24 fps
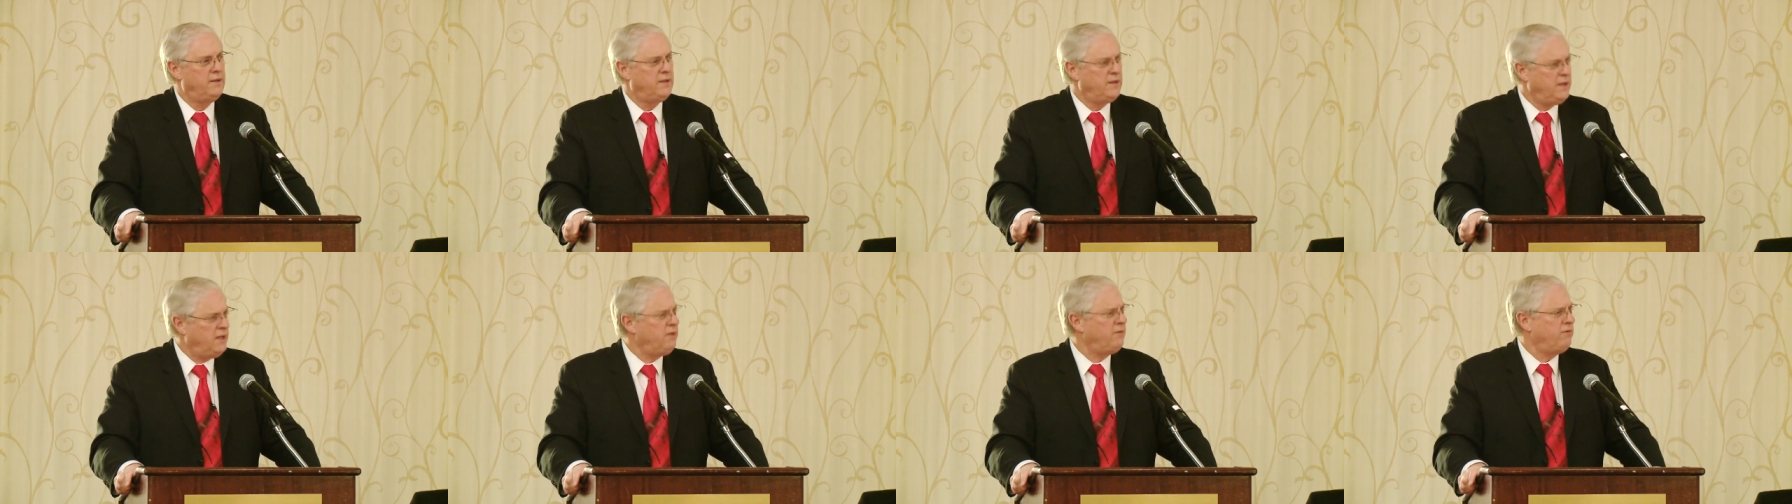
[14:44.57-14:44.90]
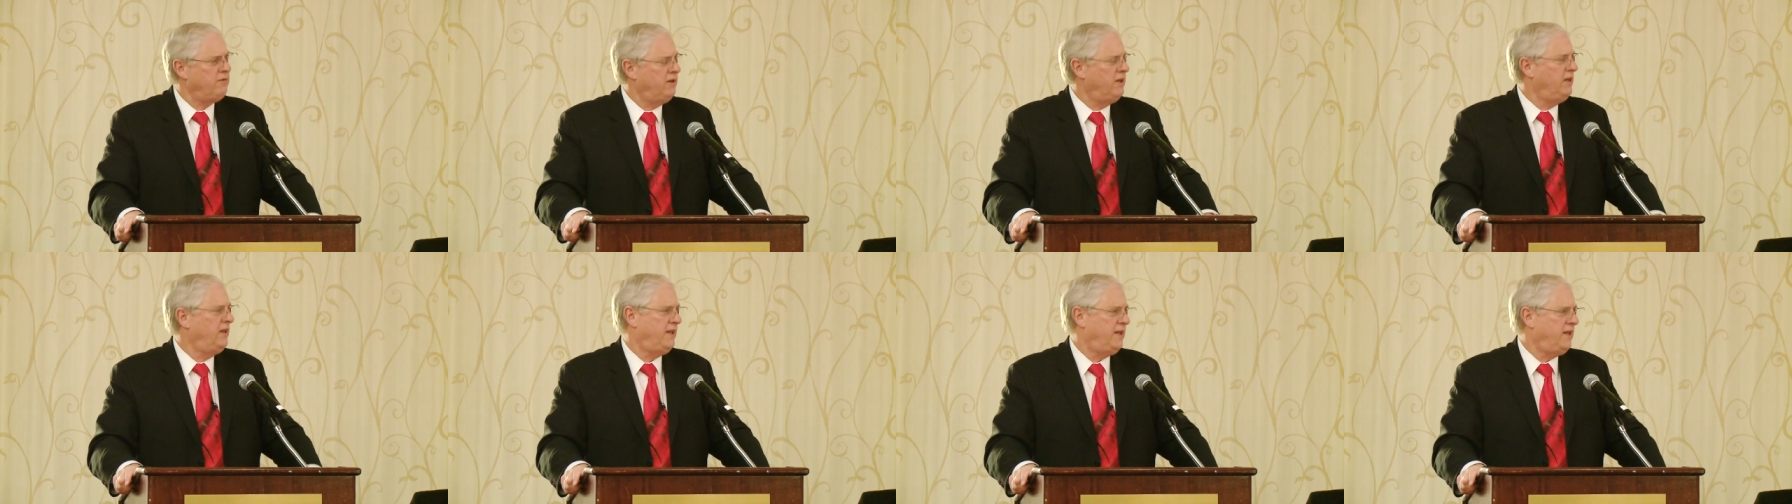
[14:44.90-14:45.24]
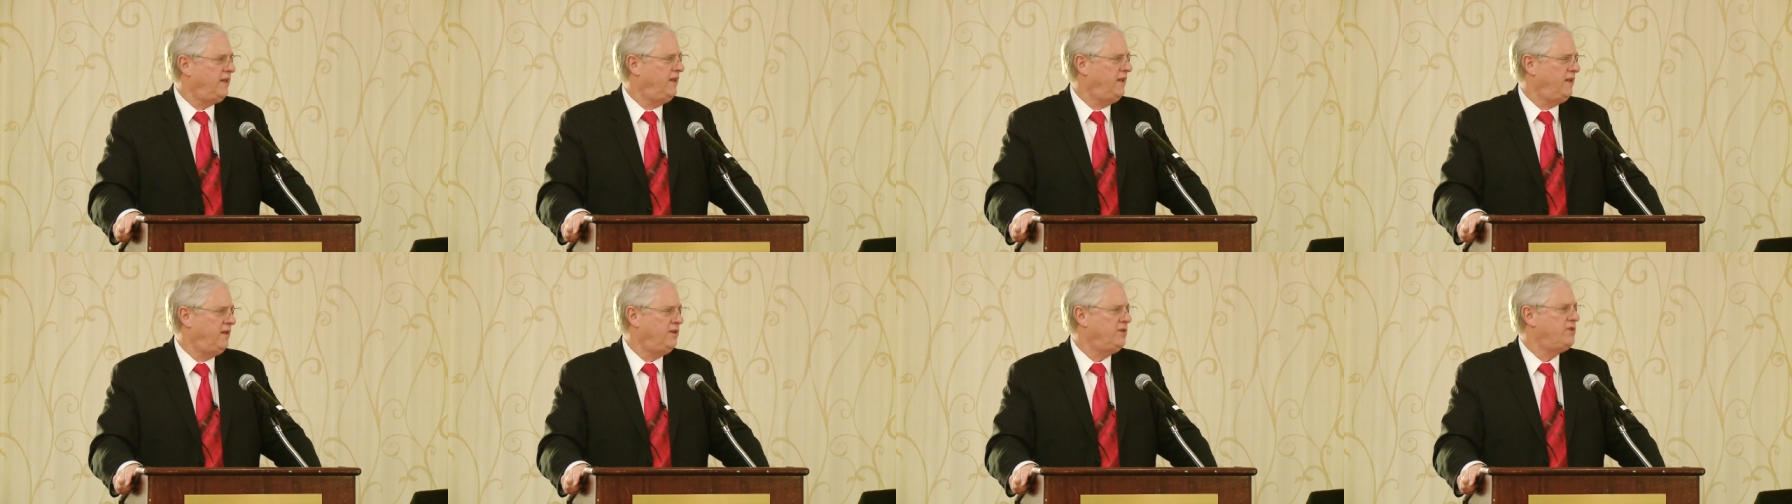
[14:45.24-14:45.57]
it really
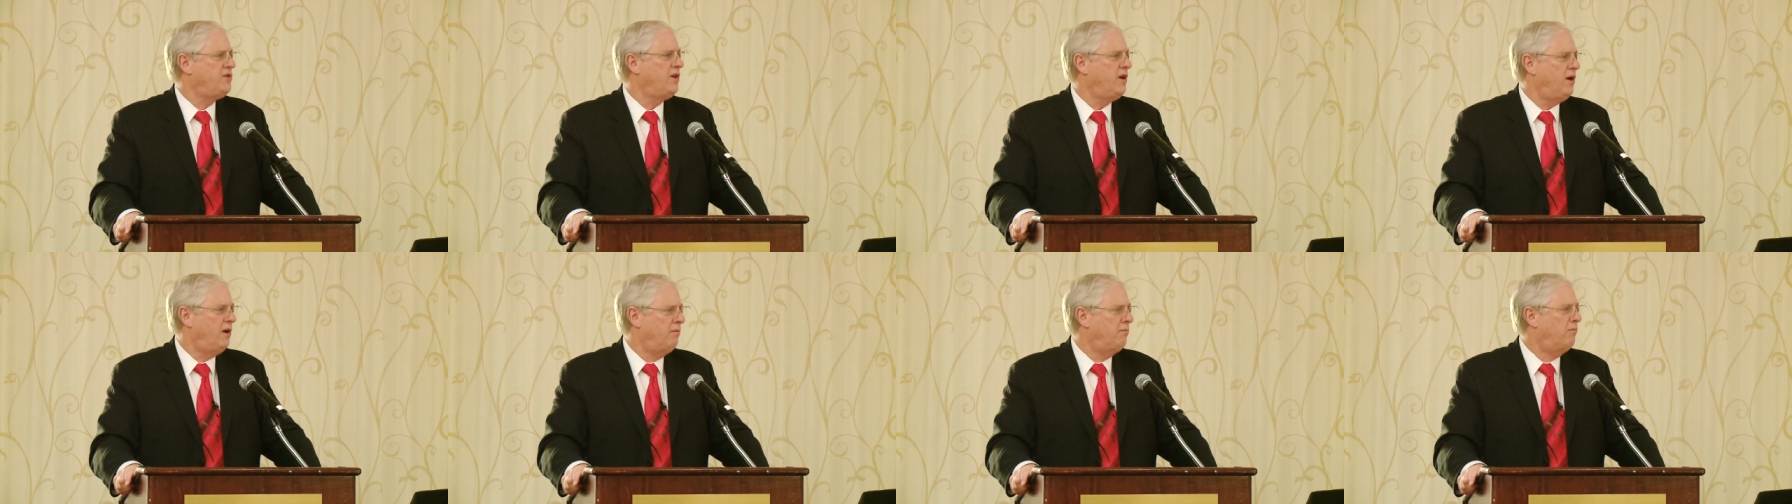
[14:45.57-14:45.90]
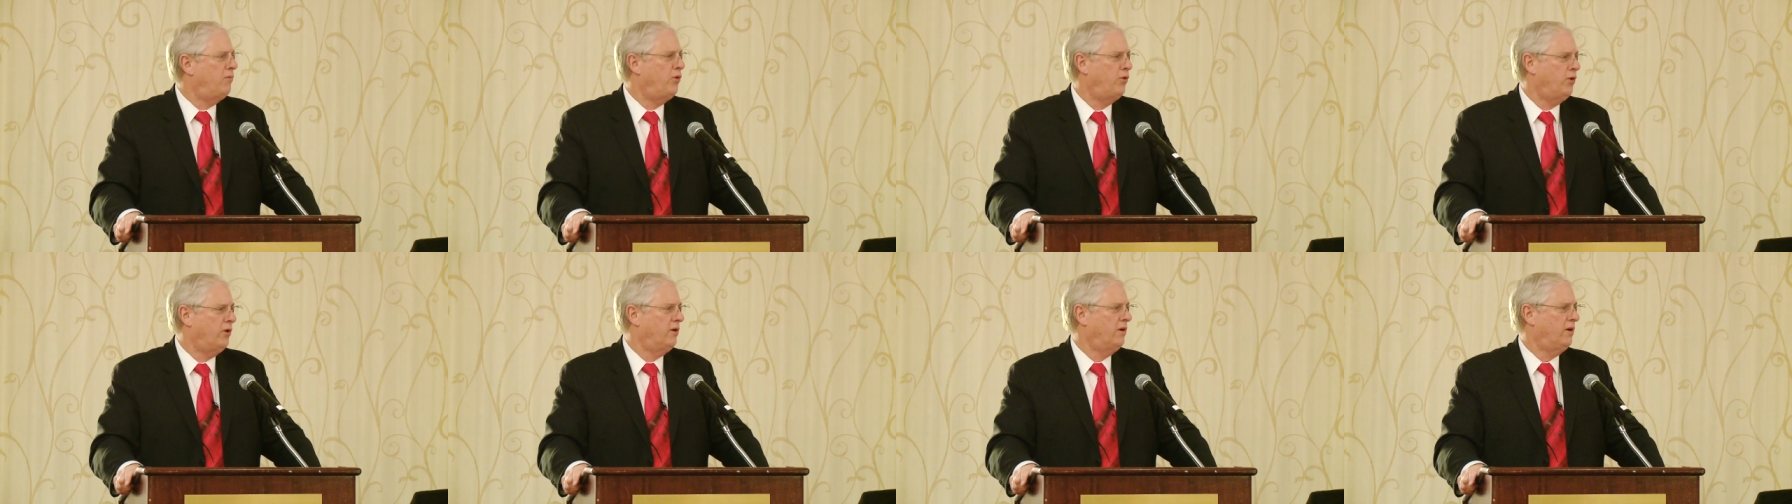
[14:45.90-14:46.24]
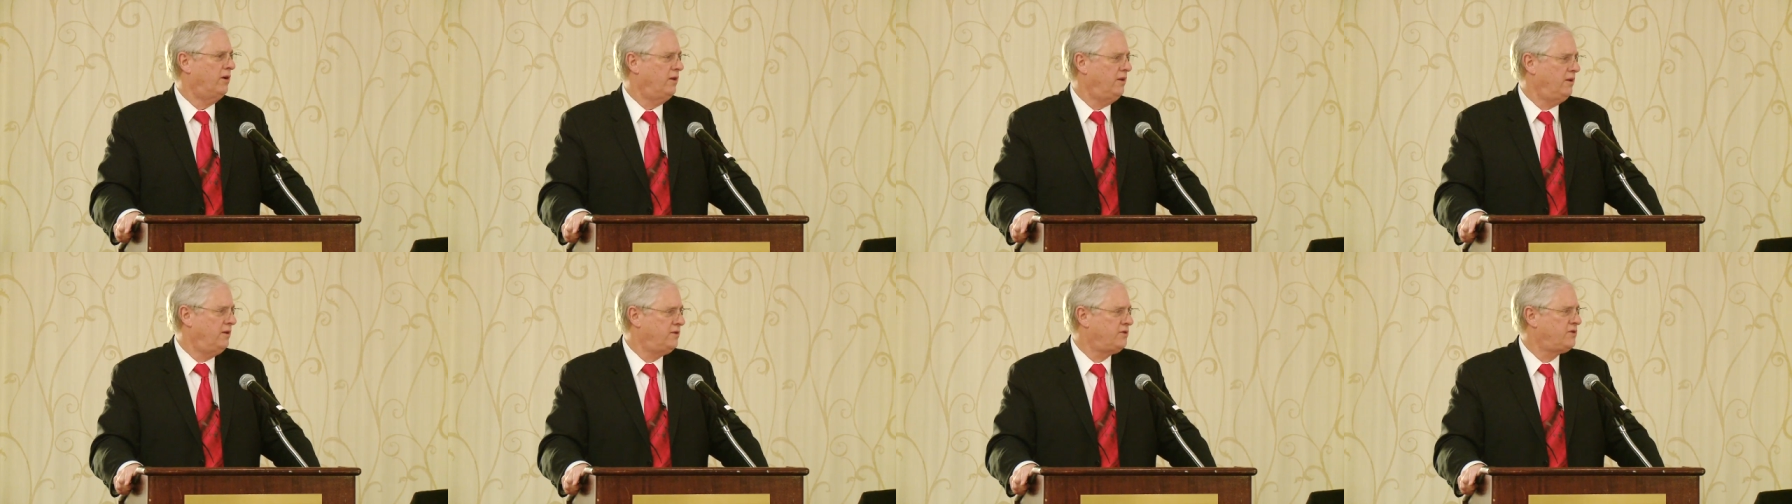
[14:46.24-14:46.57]
is a
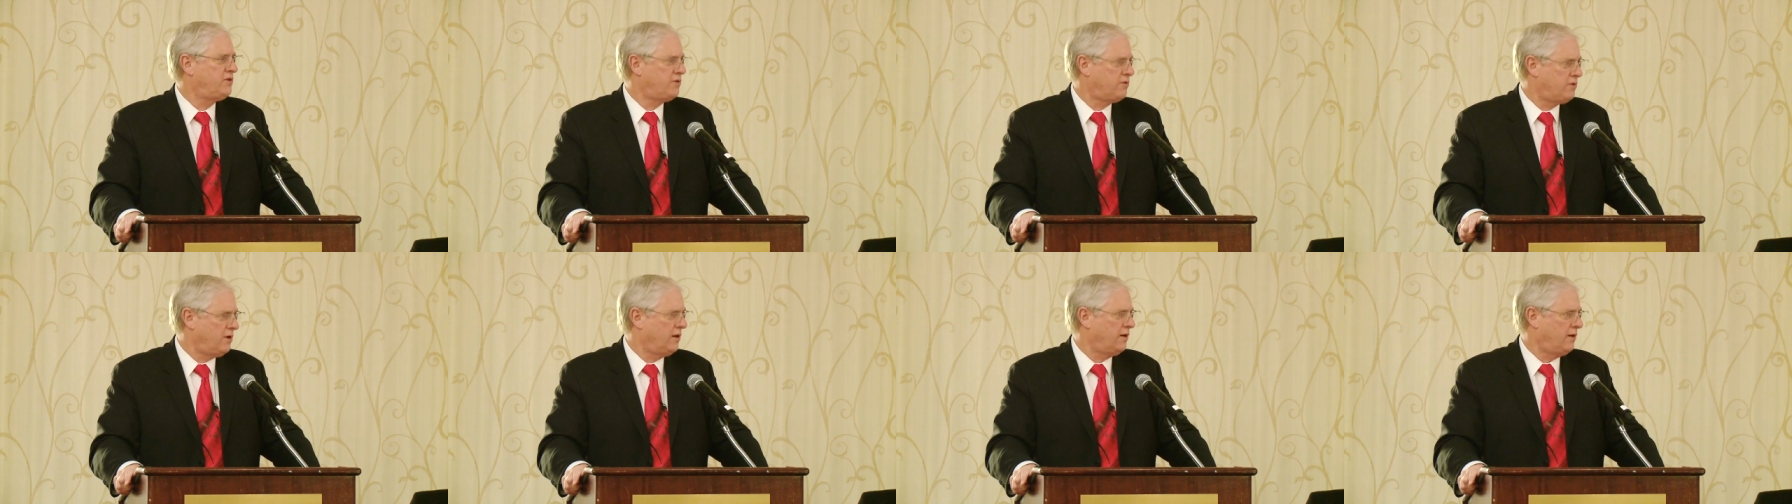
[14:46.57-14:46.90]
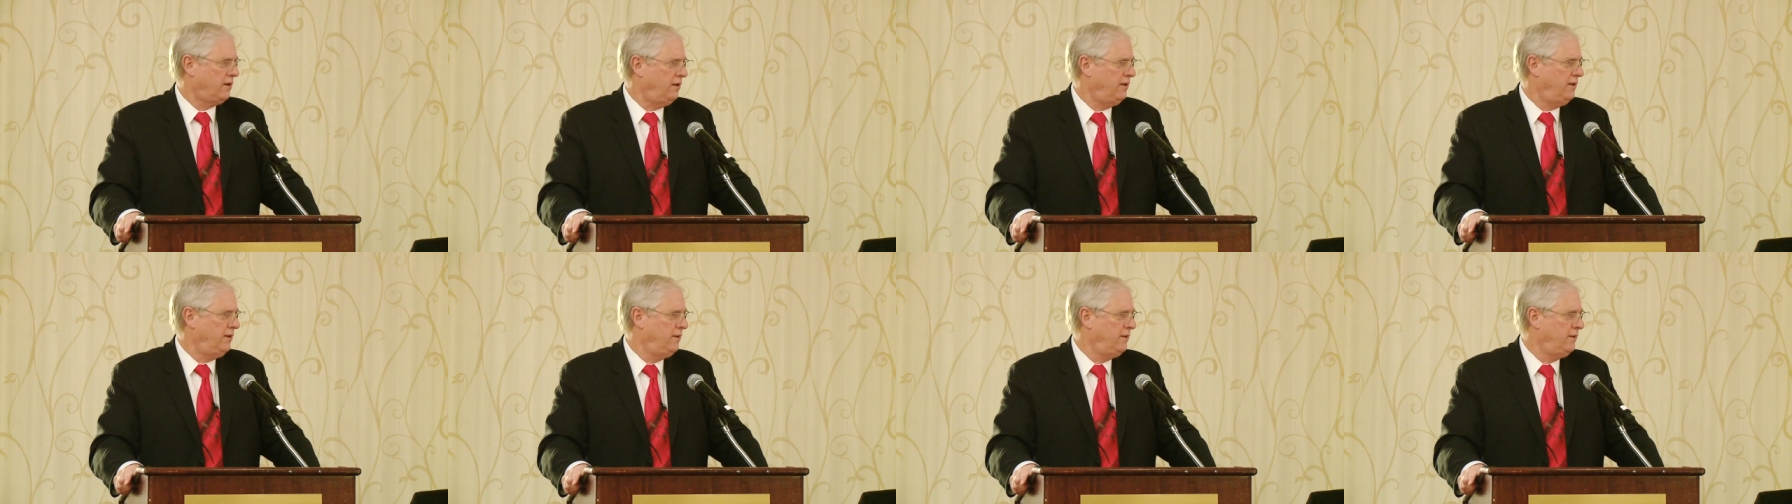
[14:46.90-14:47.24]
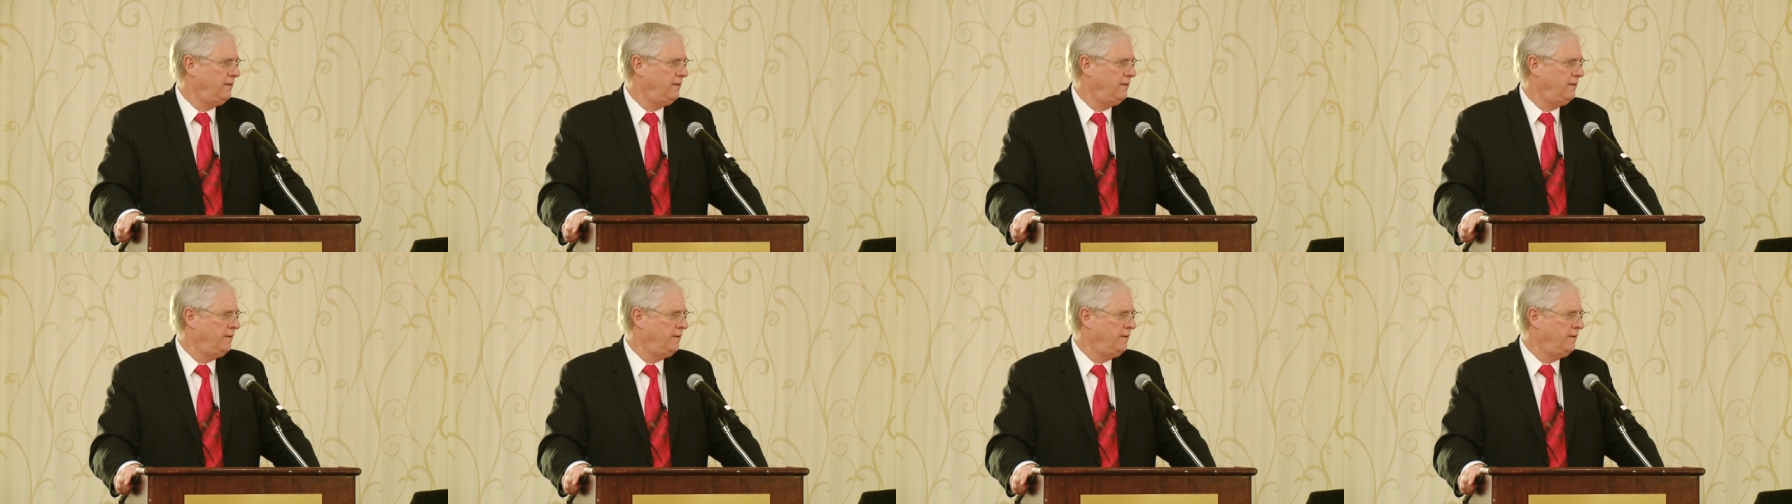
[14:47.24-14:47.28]
moral struggle.